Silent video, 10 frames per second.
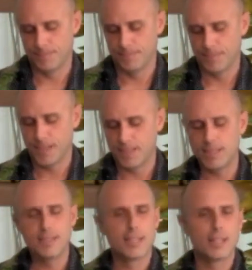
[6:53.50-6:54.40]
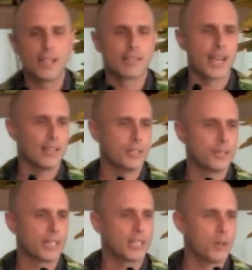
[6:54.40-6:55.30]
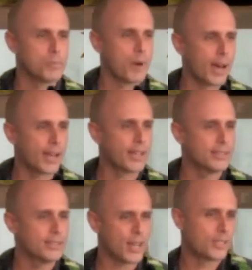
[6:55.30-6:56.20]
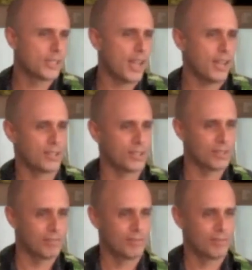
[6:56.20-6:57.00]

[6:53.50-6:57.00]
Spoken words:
It's easy to let that lyric go by. It sounds nice.